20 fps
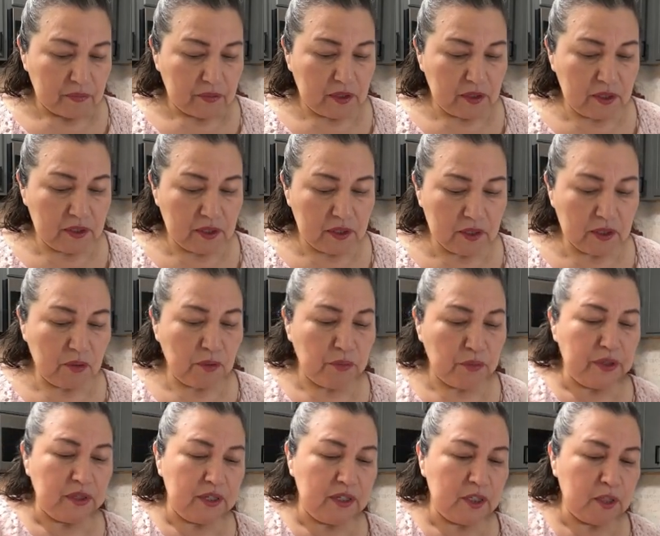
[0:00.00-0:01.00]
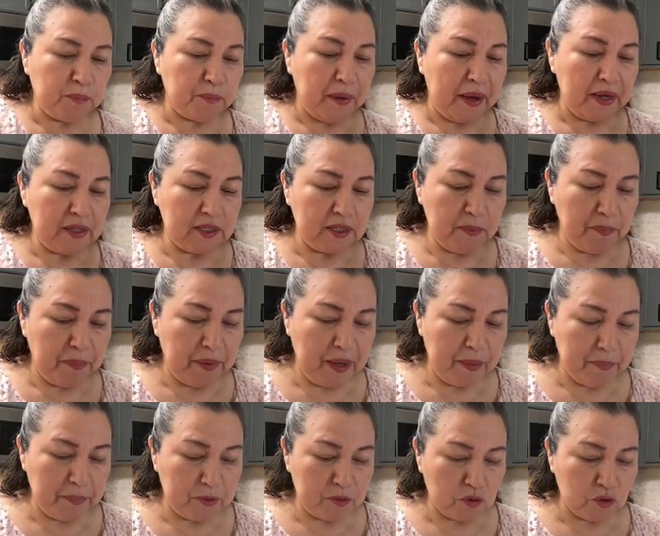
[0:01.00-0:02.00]
This is a really spicy
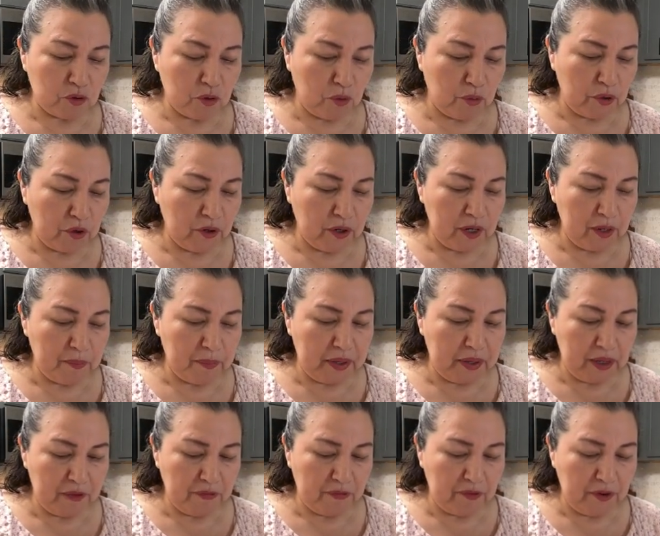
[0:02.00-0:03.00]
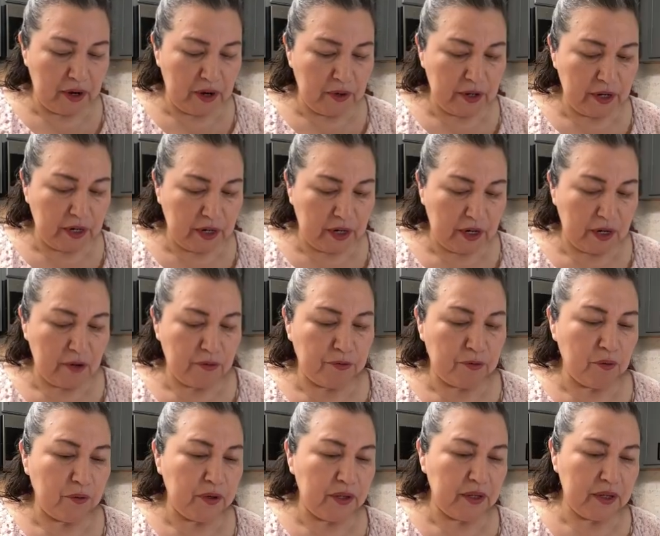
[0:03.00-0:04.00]
pepper, so we're gonna be very
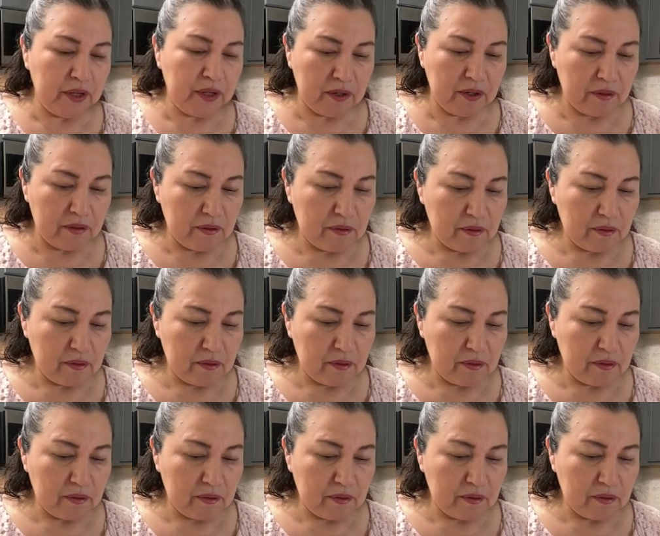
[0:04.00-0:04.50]
careful with it.